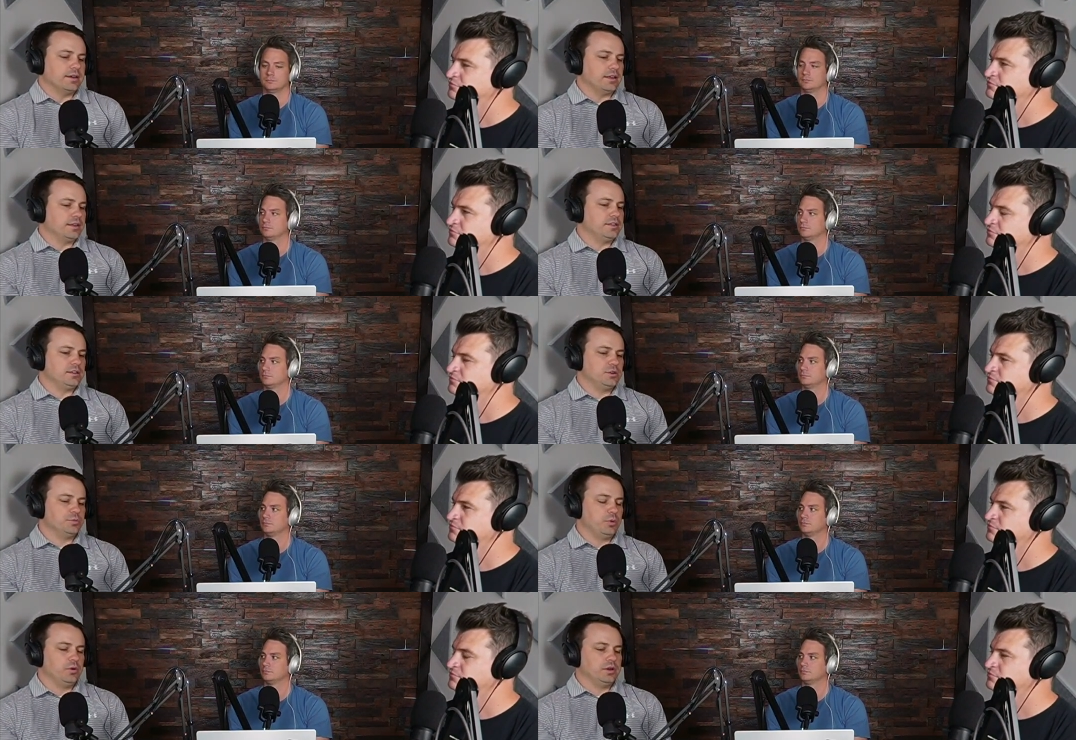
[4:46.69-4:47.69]
Speaker 1: I, I think to your
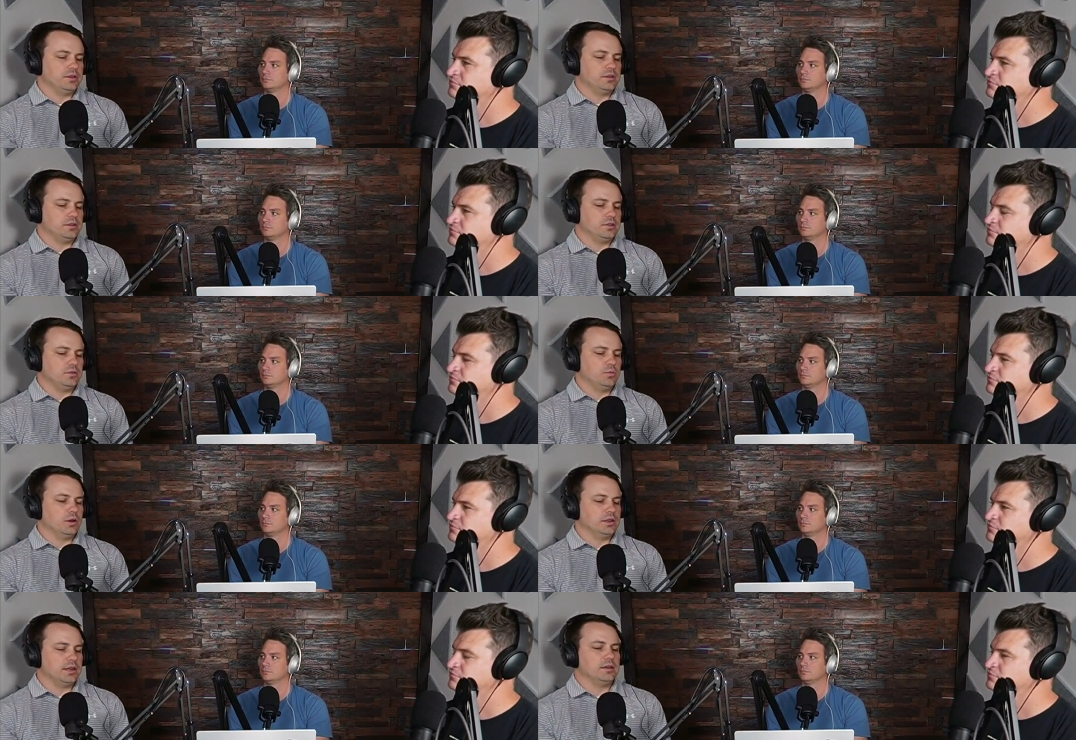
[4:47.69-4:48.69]
point, you
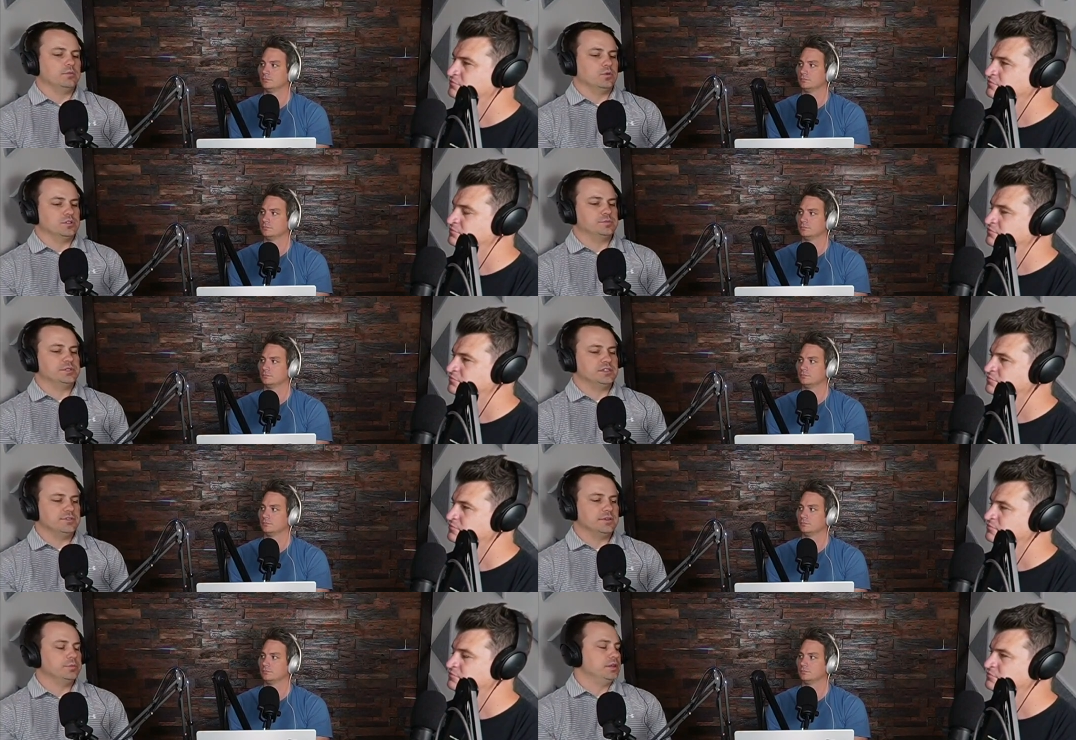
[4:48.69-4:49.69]
want to get more
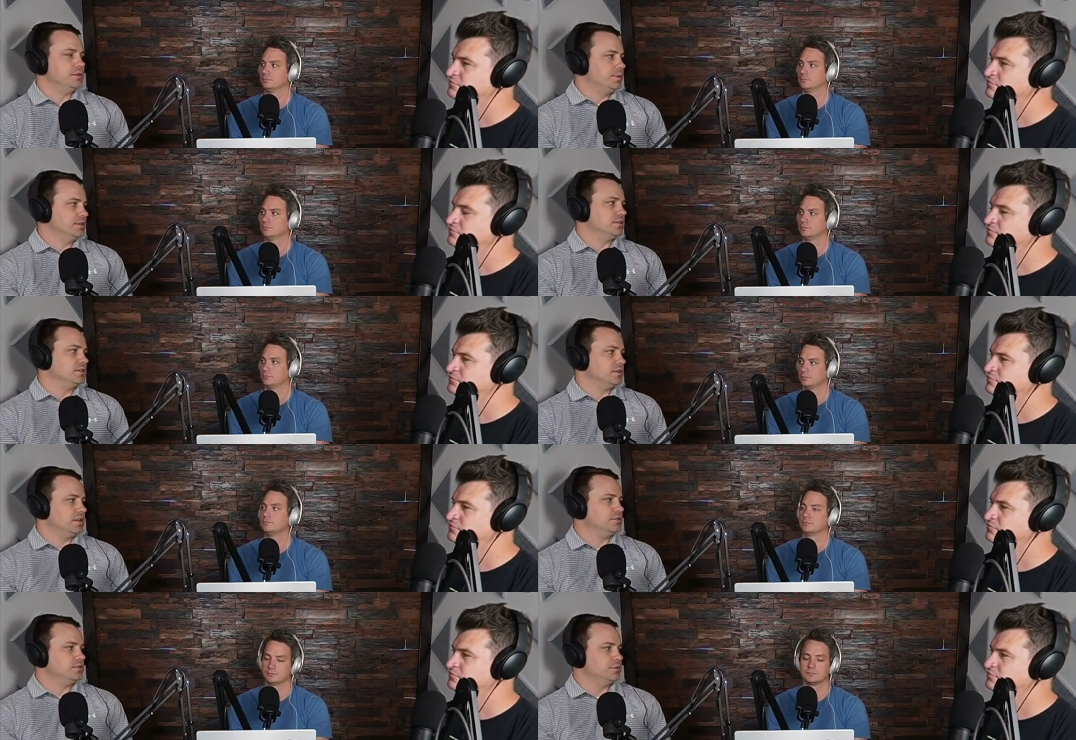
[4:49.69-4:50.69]
specific, but it depends on the
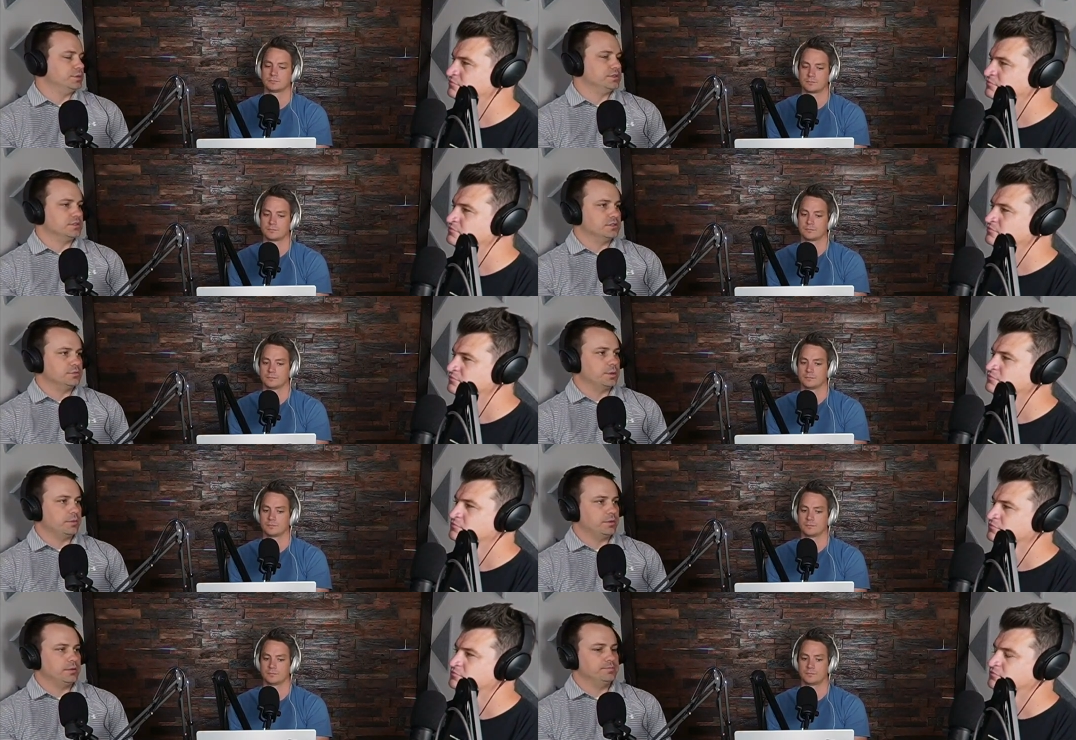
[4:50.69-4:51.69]
nature of your business and your
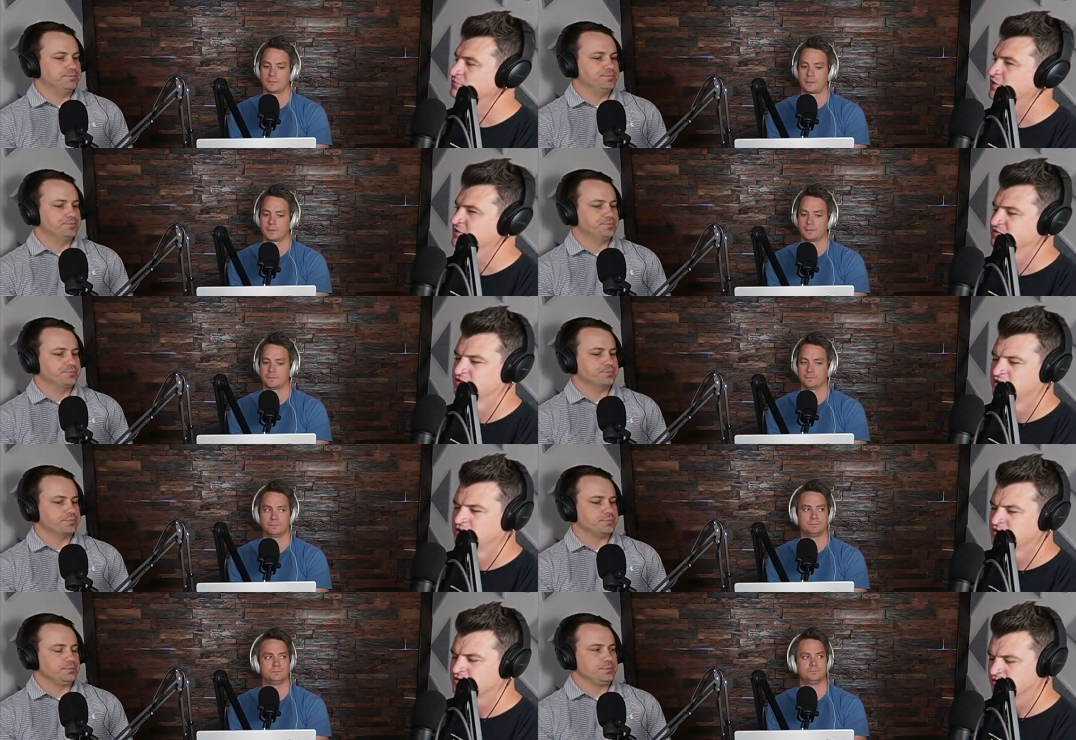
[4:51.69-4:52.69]
pipeline.
Speaker 2: Nice.
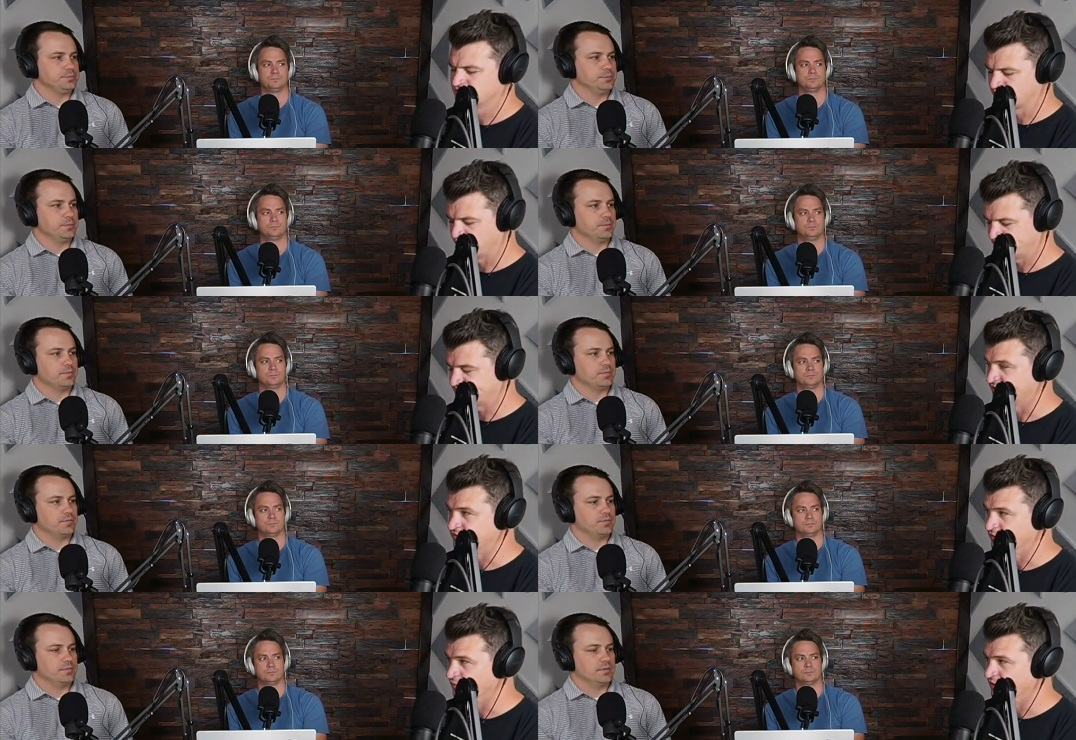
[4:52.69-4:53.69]
So someone that's not
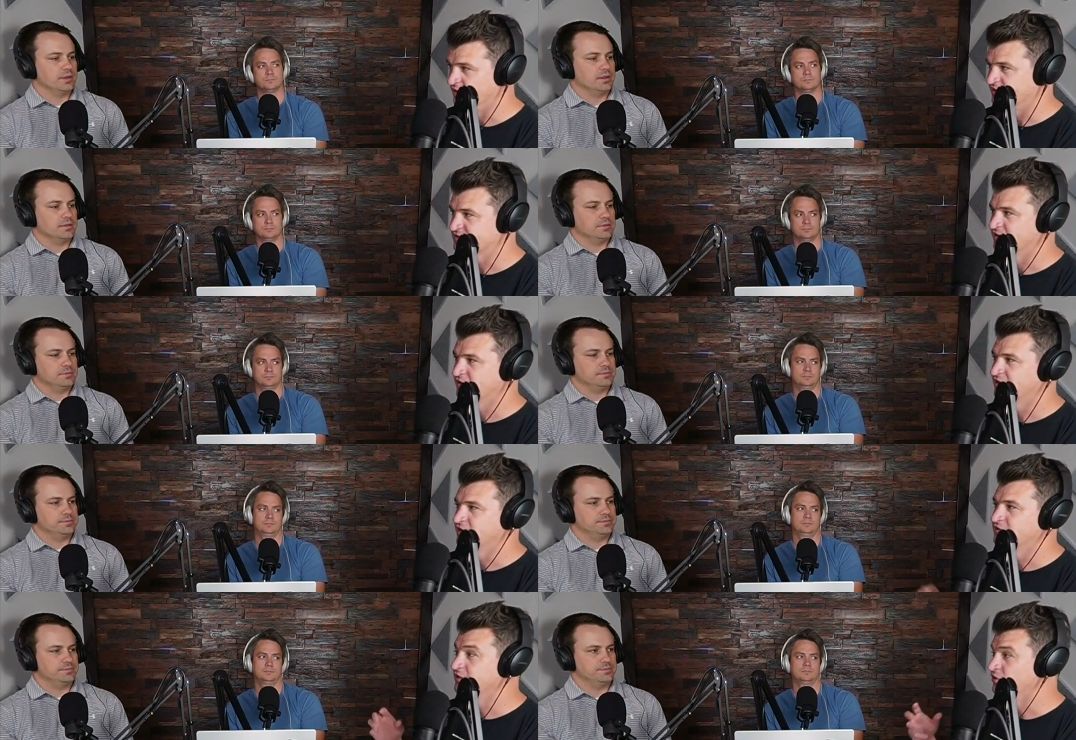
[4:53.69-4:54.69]
doing win-loss and they
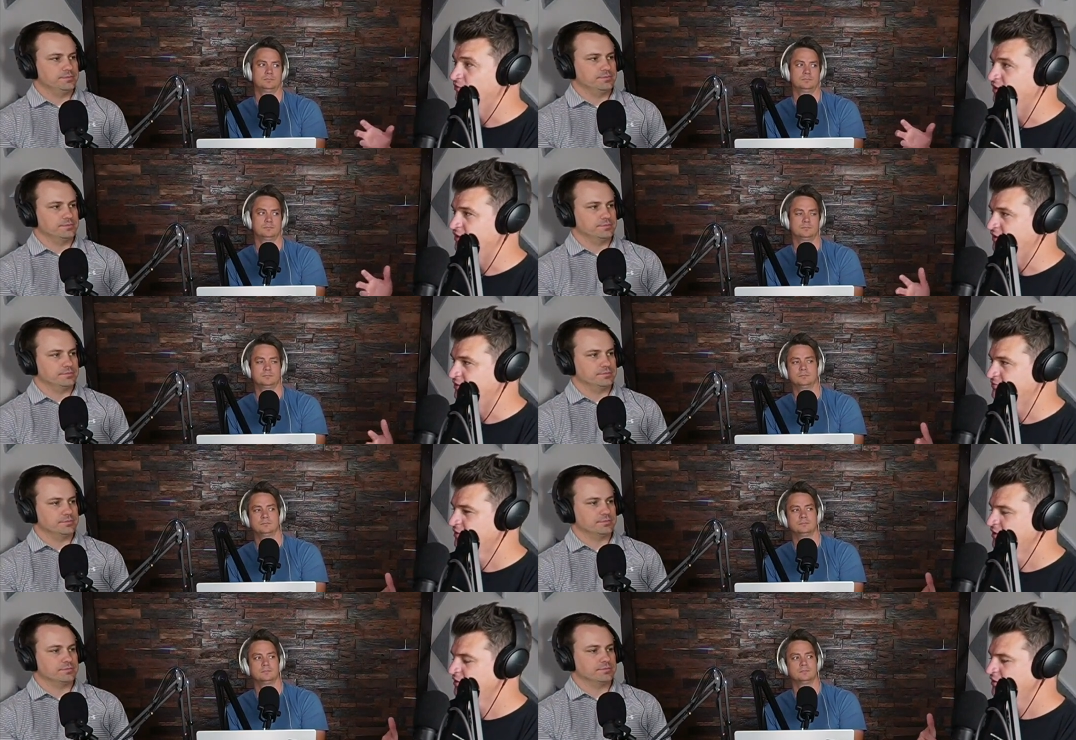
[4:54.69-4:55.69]
can't iterate yet
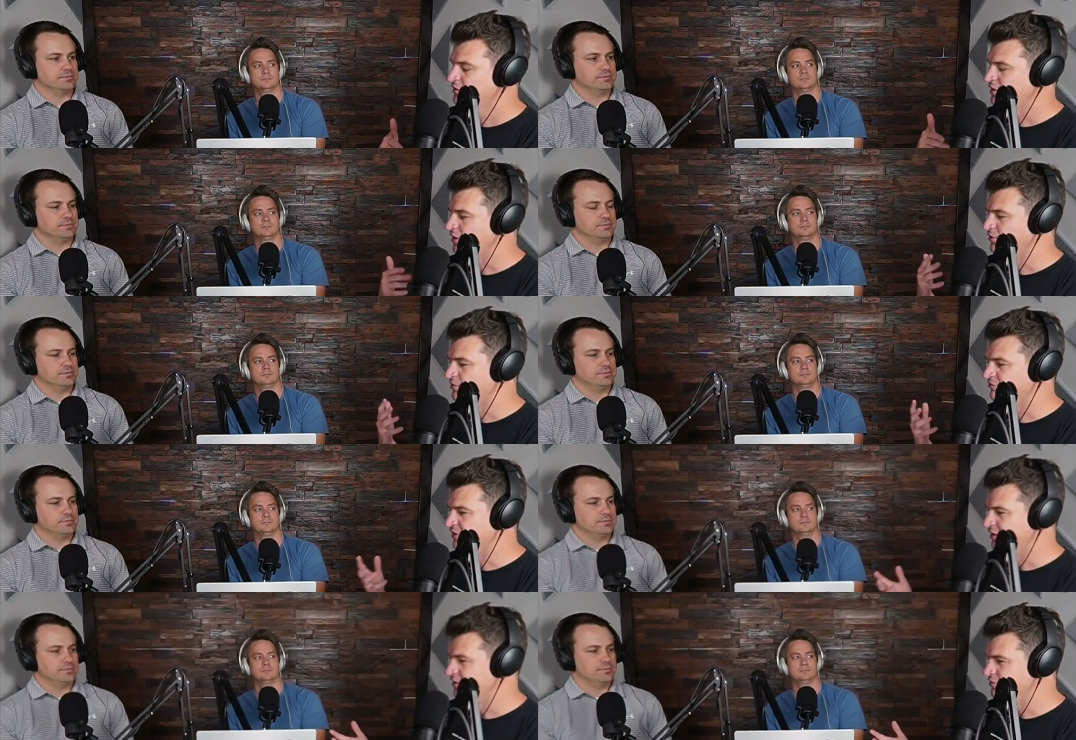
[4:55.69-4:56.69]
how have
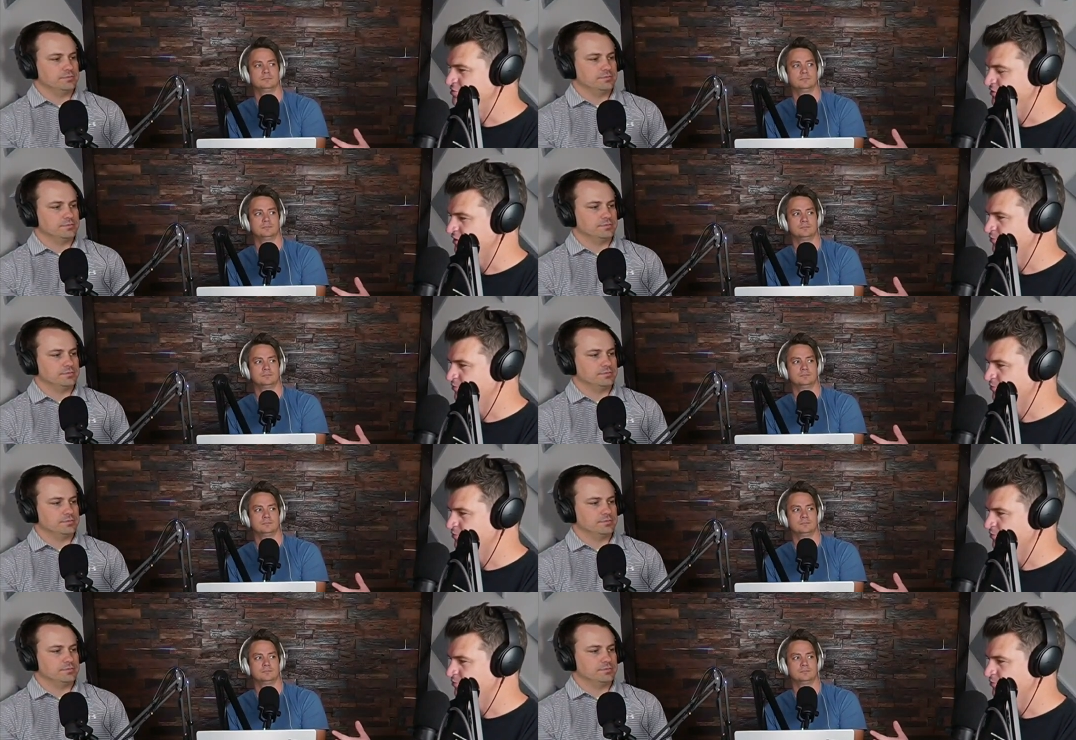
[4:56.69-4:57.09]
they usually